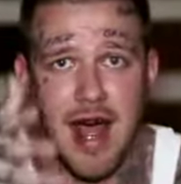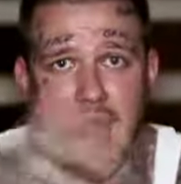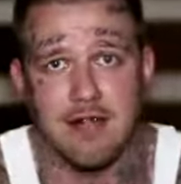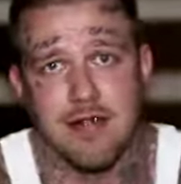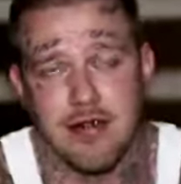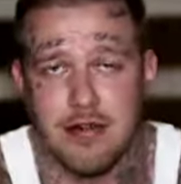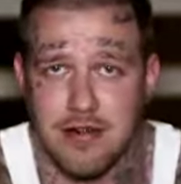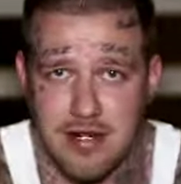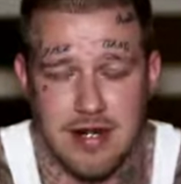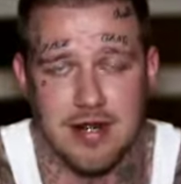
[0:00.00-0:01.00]
I took
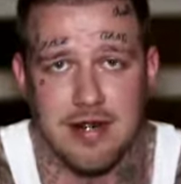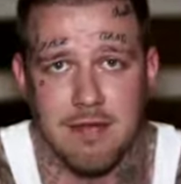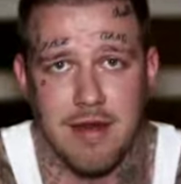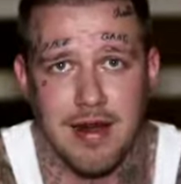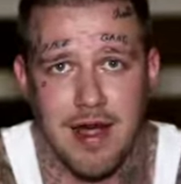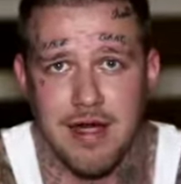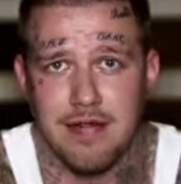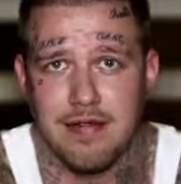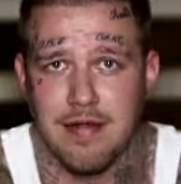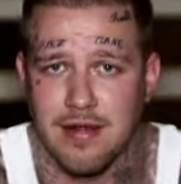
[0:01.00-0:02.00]
Jesus in my
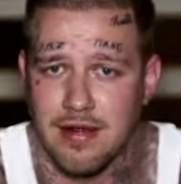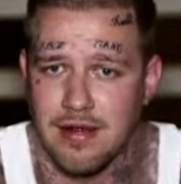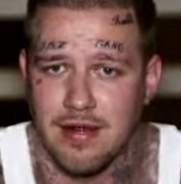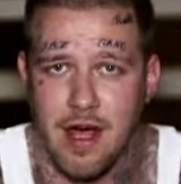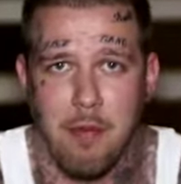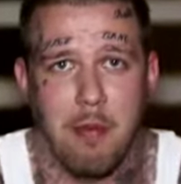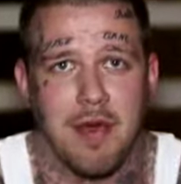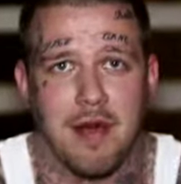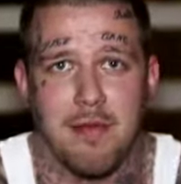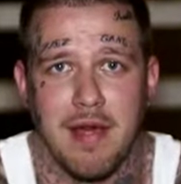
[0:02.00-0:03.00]
life, I'm a
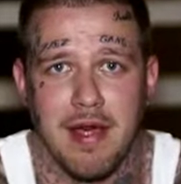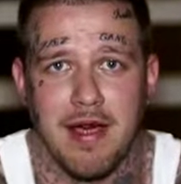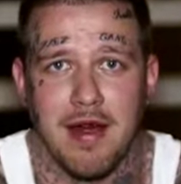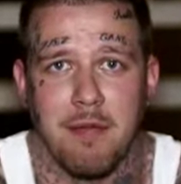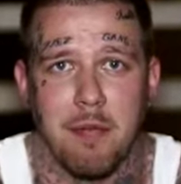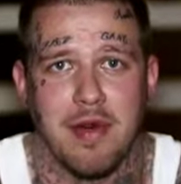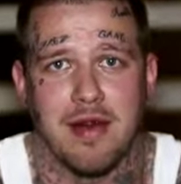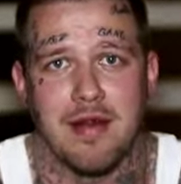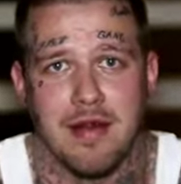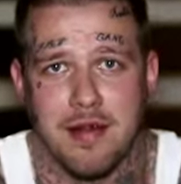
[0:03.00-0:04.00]
better man, I'm a
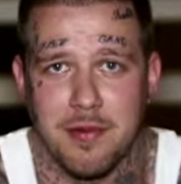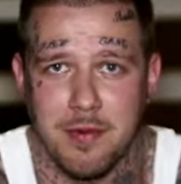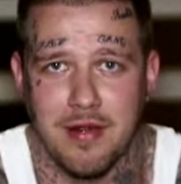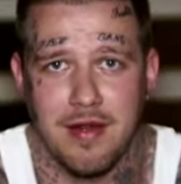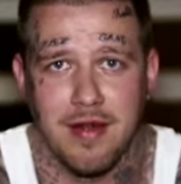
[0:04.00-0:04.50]
better husband.